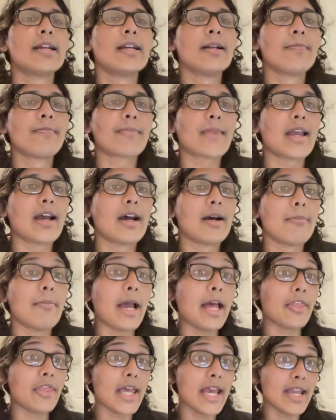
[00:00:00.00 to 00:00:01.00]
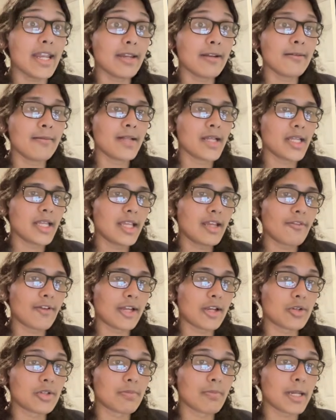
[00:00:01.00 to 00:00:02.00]
And then if I go
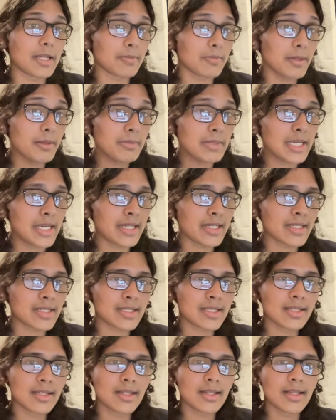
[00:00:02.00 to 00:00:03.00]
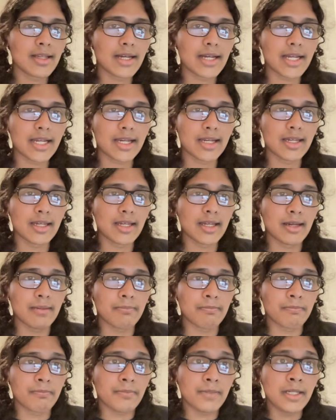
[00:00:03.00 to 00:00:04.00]
to better bibtex, I can
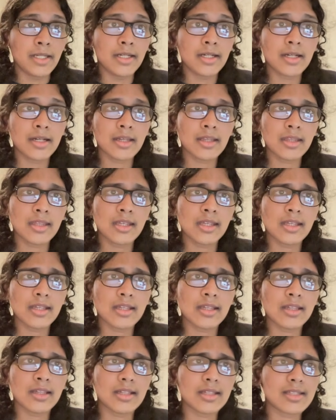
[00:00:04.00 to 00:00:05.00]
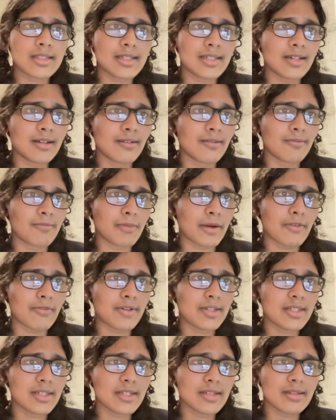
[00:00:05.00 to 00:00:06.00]
I think it's in
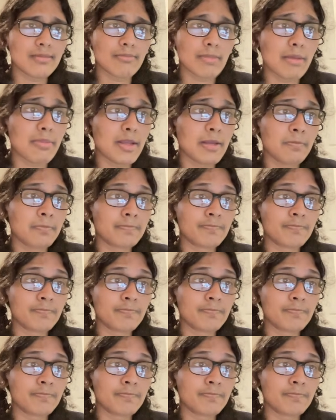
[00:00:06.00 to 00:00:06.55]
preferences, maybe.